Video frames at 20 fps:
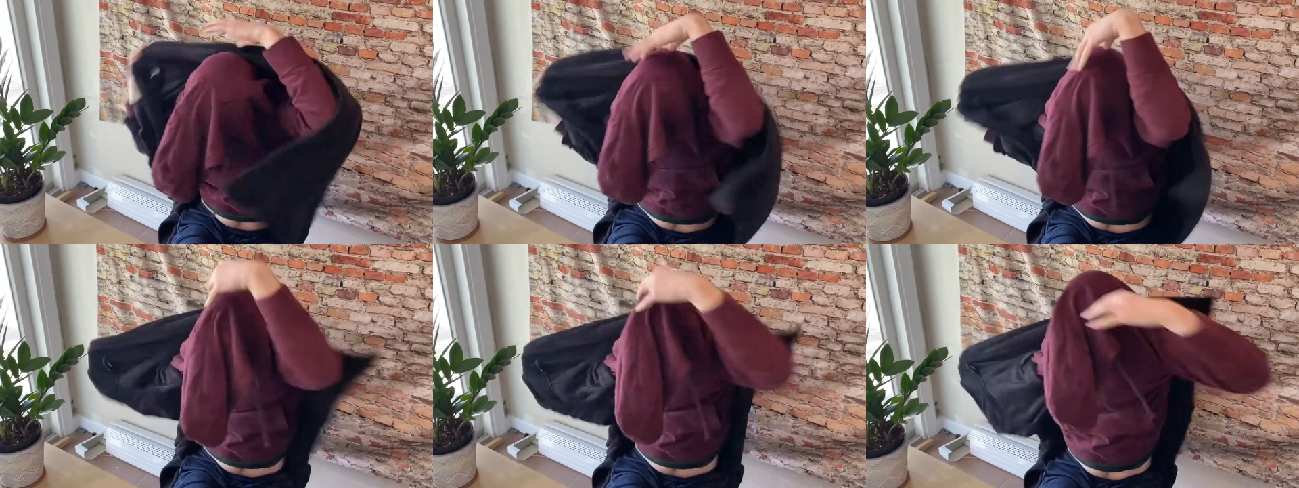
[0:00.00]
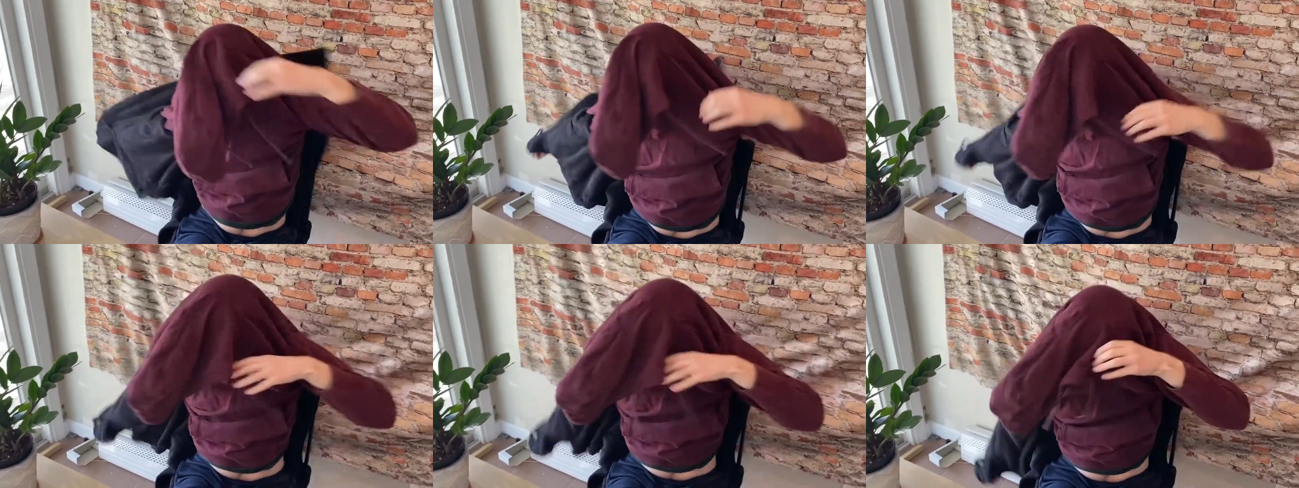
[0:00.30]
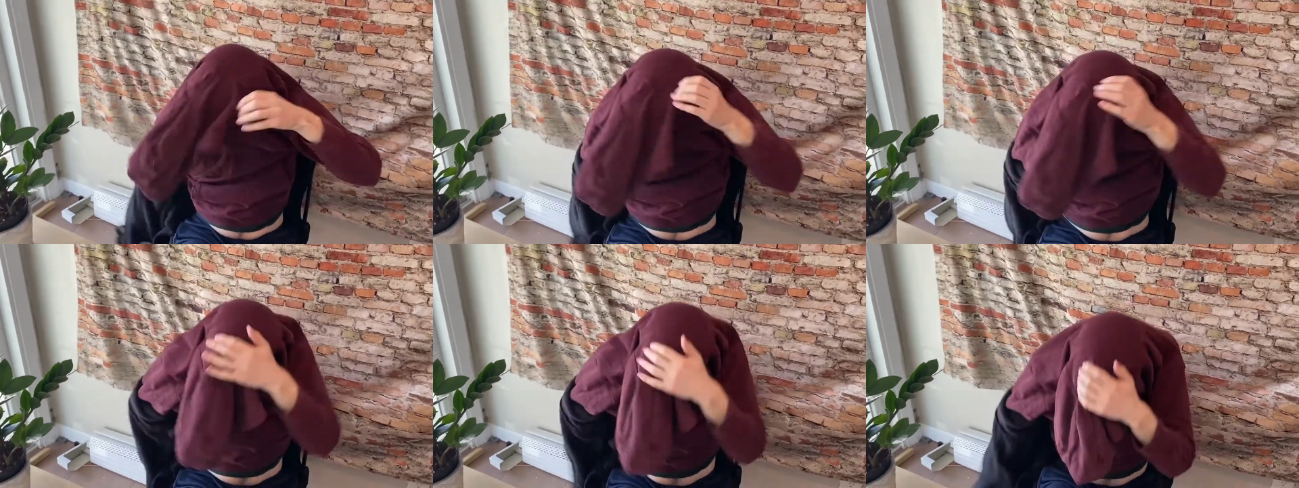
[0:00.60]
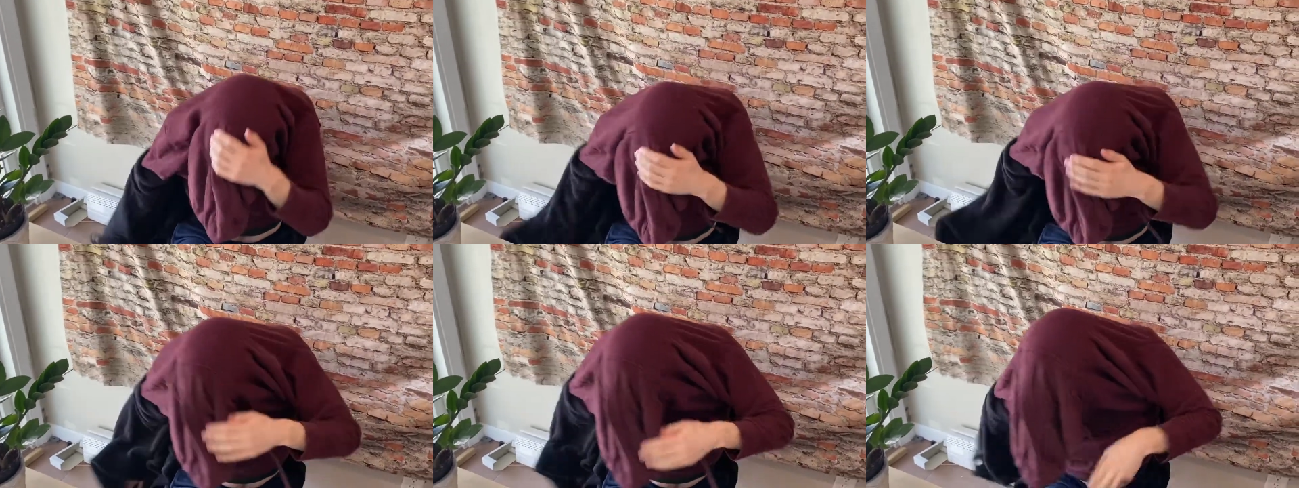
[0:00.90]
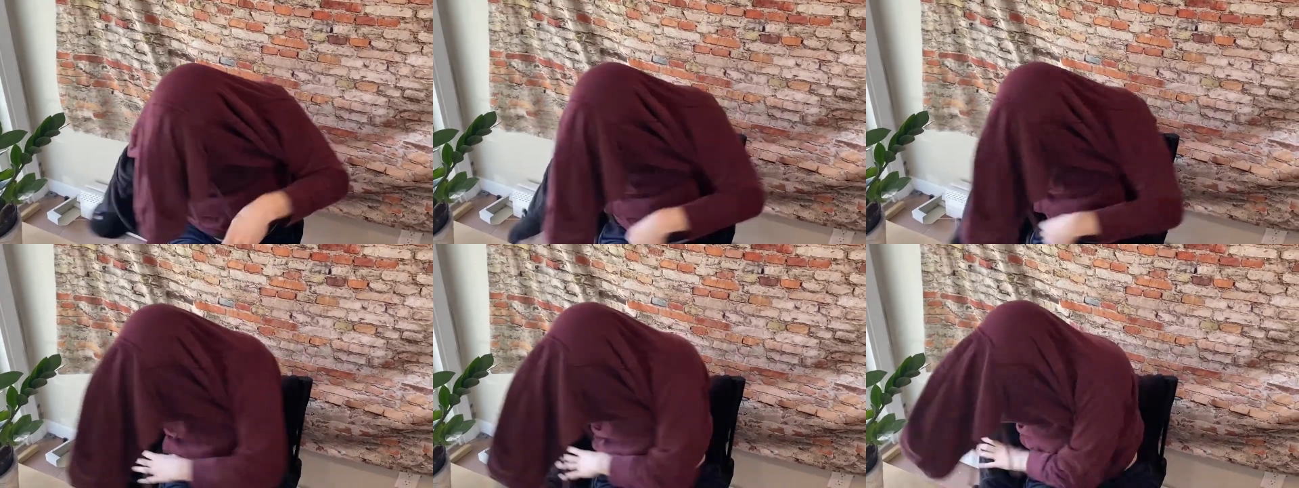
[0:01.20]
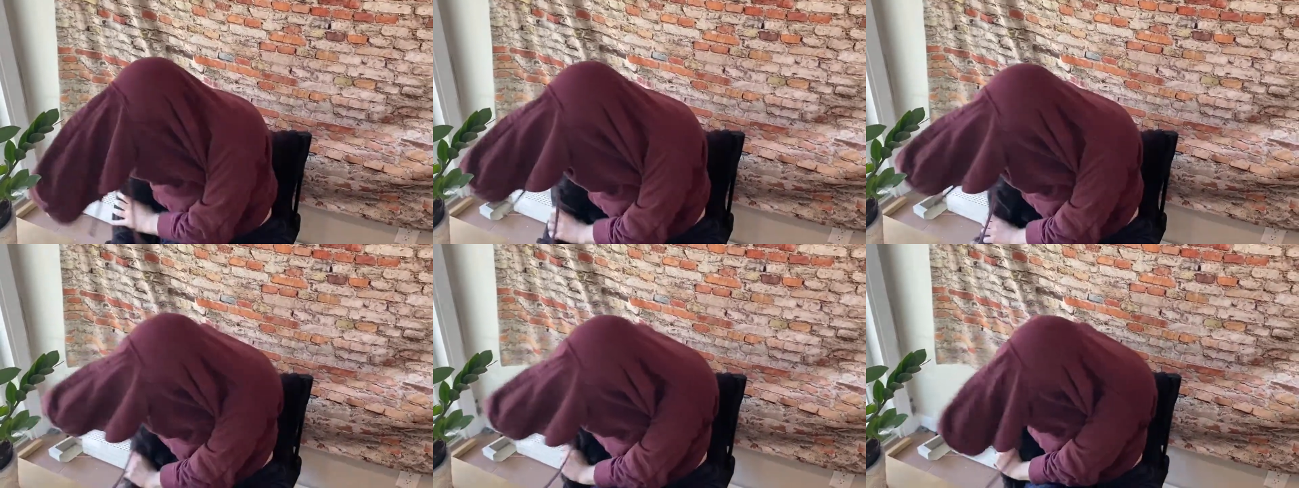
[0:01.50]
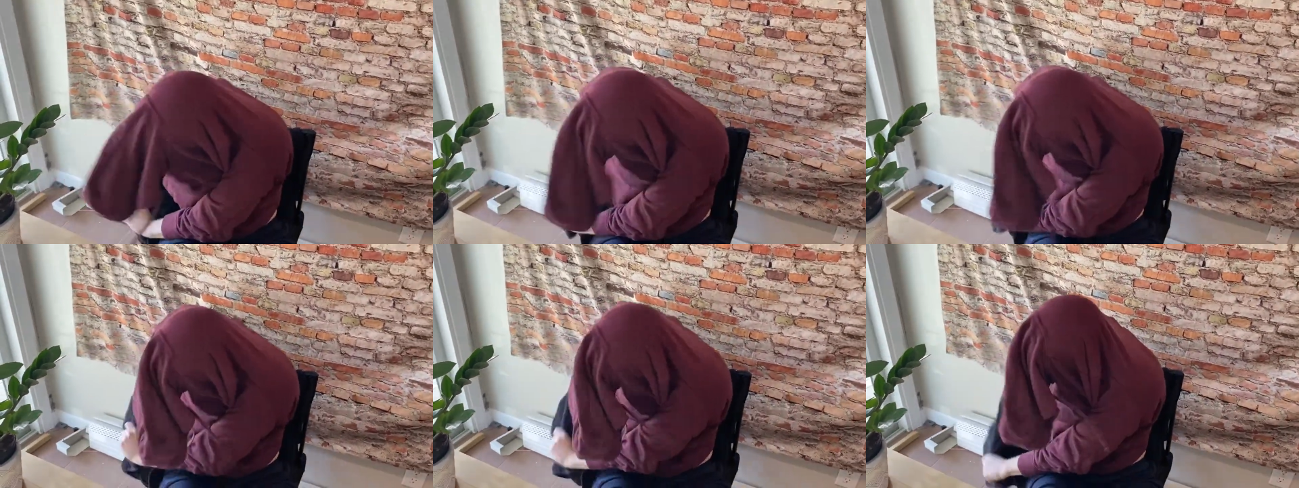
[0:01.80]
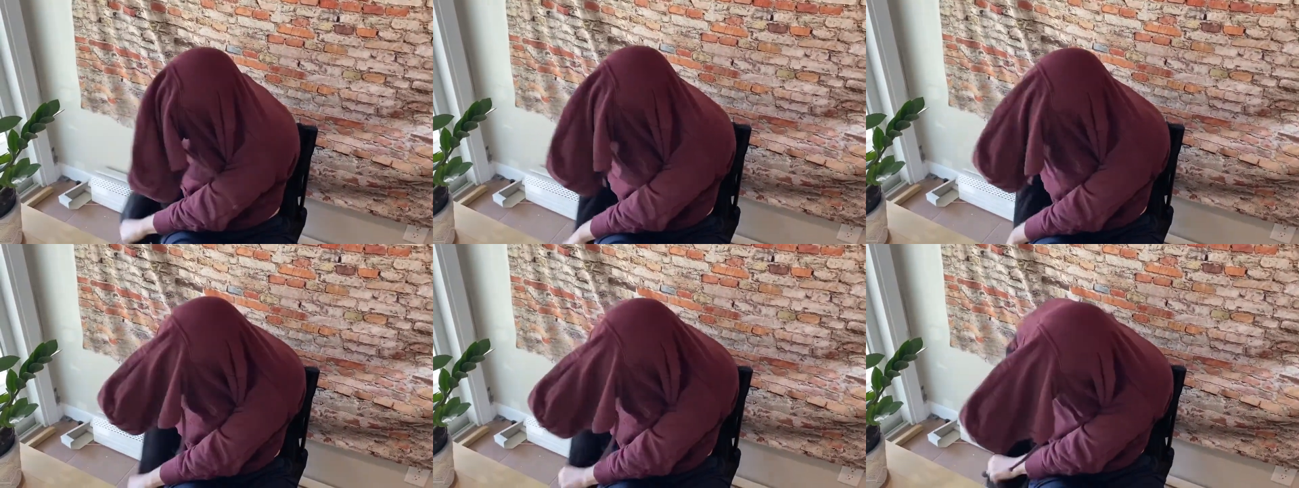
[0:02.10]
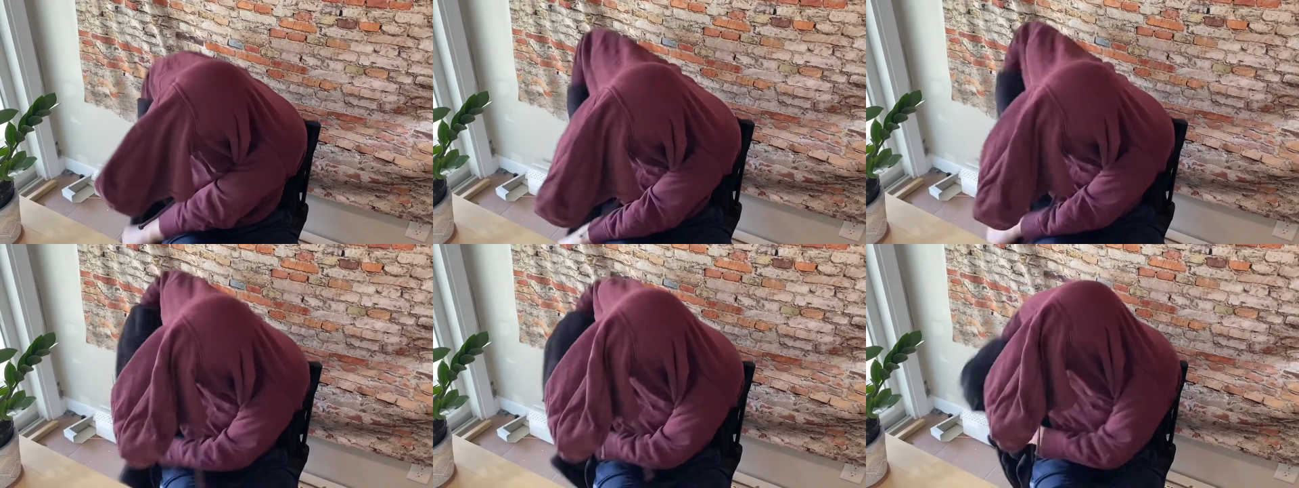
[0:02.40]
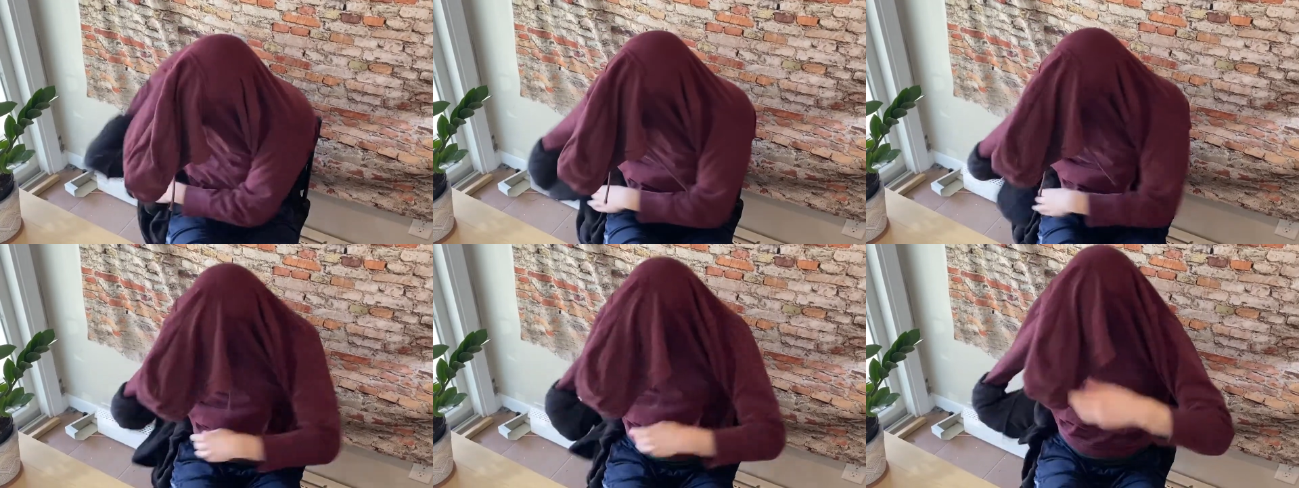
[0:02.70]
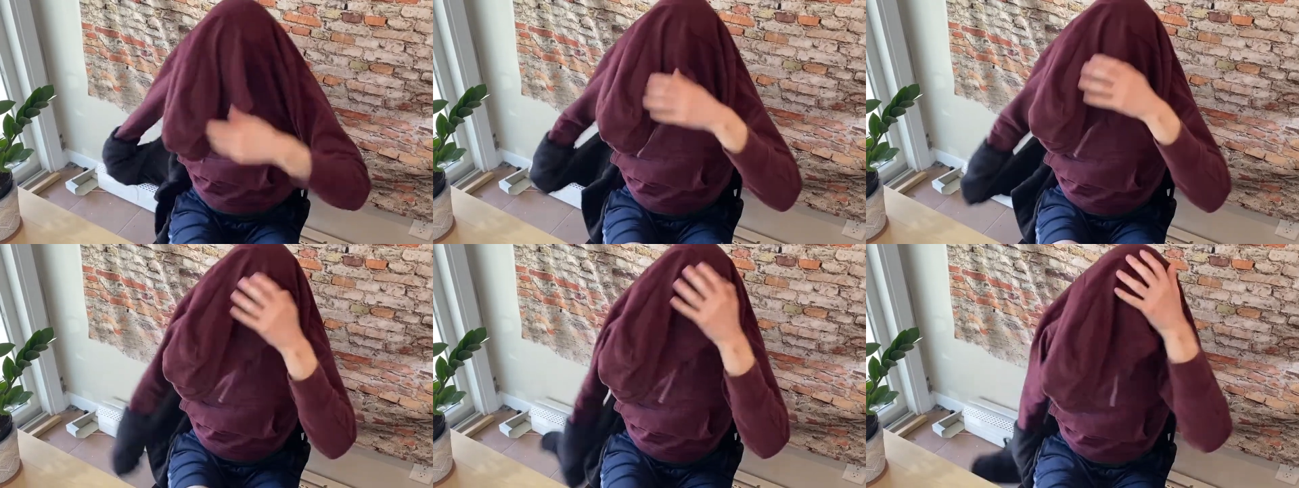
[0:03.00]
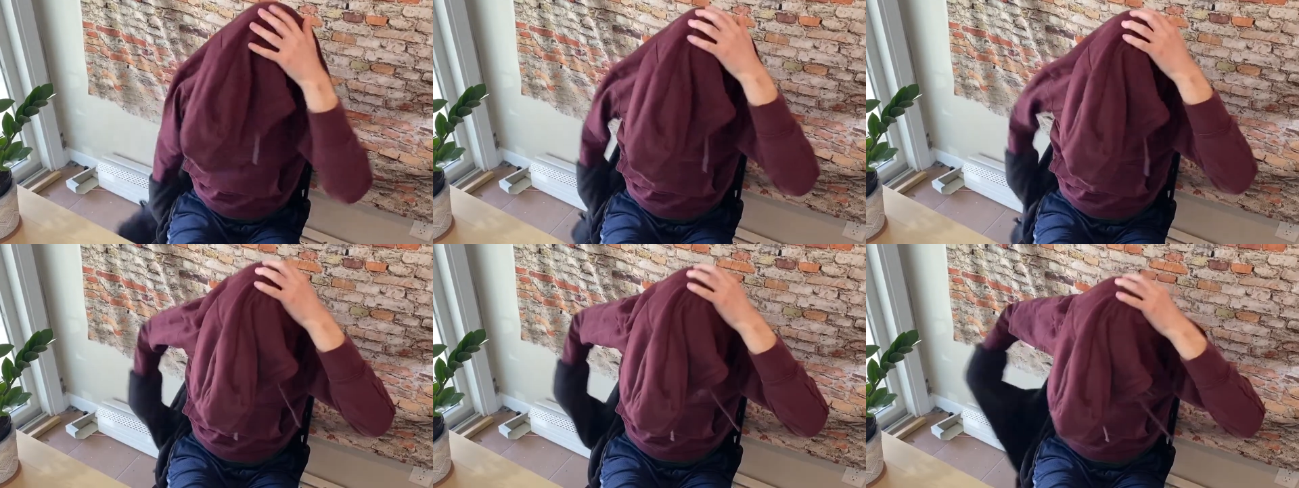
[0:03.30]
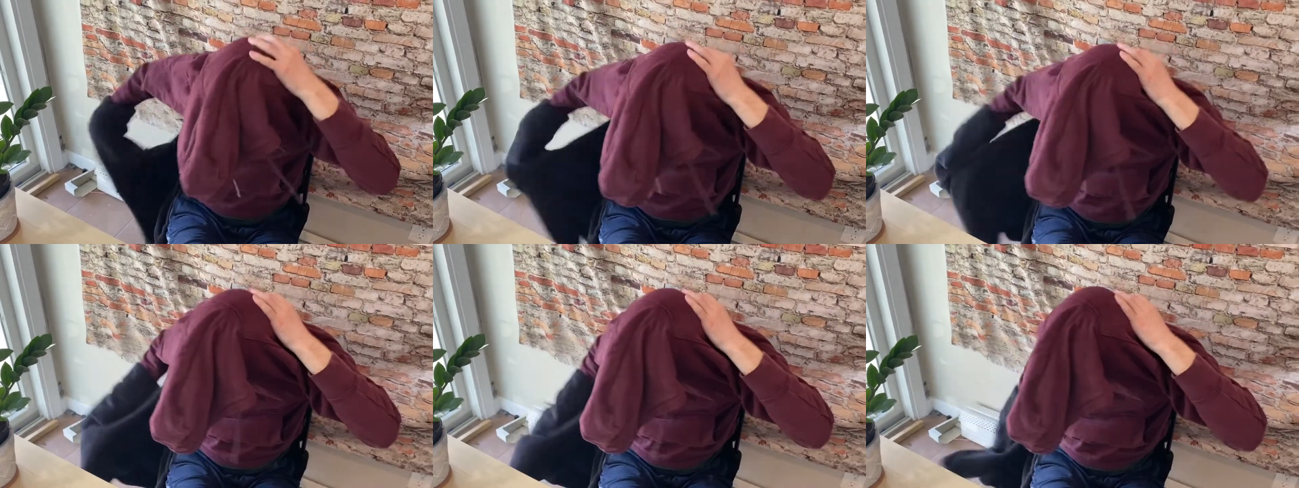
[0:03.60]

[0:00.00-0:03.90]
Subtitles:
No face is visible, so there are no lips to read.